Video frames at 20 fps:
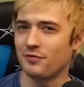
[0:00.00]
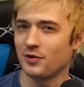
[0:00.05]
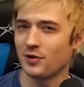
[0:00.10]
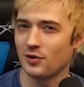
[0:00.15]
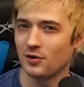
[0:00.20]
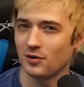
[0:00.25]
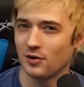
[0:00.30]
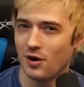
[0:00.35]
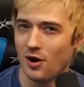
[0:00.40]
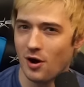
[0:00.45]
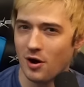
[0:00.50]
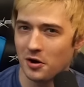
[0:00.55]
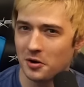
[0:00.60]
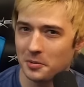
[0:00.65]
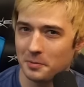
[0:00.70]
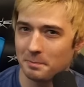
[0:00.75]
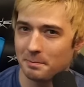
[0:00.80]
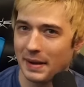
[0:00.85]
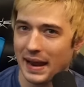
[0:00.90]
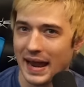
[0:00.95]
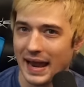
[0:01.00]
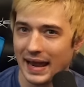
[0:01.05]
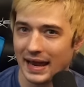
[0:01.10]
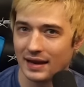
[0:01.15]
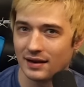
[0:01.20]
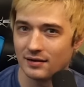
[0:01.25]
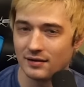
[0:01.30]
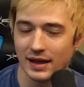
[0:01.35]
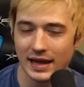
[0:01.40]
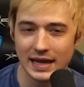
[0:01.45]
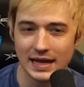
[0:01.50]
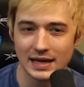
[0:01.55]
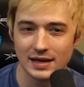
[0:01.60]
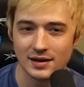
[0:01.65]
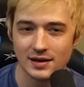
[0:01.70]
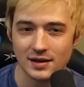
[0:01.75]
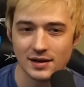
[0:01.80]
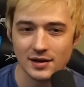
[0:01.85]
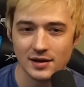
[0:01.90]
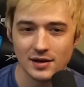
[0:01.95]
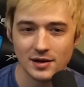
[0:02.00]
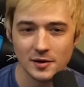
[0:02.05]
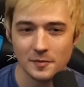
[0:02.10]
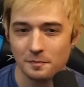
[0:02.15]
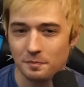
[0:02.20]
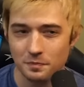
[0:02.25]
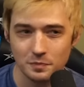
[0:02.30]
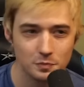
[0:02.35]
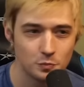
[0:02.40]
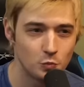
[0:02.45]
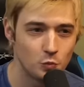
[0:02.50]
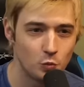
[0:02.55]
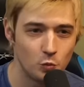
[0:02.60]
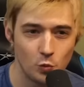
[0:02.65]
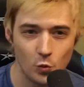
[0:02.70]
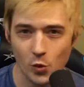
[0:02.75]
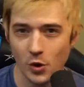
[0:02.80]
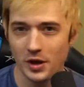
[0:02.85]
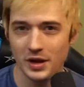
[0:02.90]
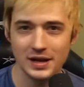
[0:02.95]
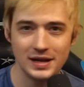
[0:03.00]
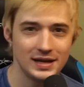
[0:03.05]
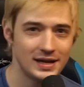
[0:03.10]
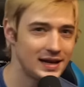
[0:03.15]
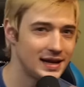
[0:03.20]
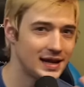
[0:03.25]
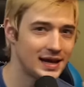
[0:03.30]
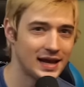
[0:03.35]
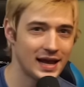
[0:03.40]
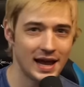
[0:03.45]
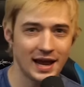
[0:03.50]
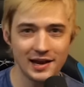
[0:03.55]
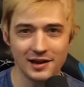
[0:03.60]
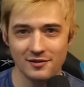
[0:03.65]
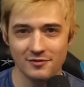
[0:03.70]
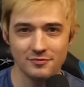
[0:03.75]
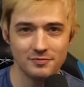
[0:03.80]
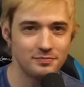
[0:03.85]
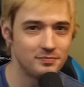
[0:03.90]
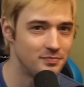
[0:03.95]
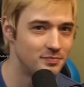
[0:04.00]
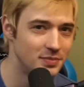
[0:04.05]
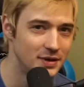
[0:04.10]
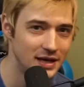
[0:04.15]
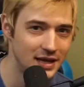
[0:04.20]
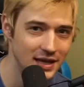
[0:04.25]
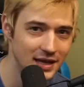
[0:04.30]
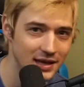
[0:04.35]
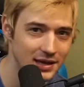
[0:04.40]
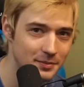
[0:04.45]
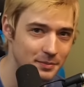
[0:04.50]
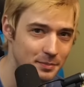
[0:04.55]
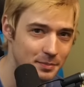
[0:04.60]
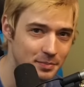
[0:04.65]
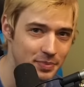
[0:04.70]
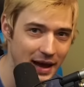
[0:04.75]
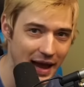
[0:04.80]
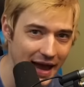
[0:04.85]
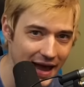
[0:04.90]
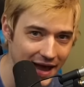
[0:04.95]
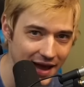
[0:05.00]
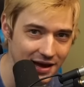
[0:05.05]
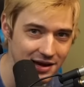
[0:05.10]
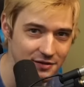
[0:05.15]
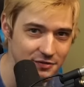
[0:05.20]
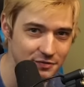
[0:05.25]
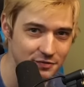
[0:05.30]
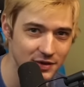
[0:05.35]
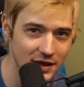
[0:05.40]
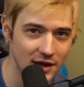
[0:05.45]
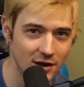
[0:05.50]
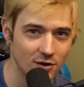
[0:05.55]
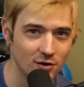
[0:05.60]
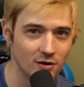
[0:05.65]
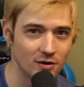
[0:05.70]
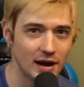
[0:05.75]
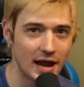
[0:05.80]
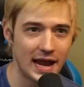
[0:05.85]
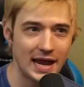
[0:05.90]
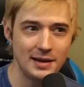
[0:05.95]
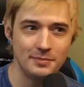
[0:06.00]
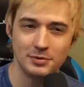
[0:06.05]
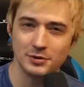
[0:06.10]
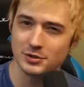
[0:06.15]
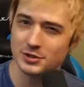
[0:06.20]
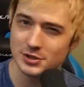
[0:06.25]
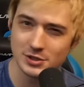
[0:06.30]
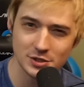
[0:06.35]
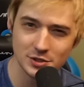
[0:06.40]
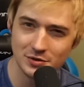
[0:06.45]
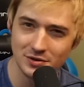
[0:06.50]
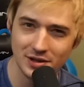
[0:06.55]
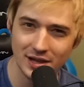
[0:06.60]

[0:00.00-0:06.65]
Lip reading: their armband? Like, wouldn't it kind of be bad if they are able to do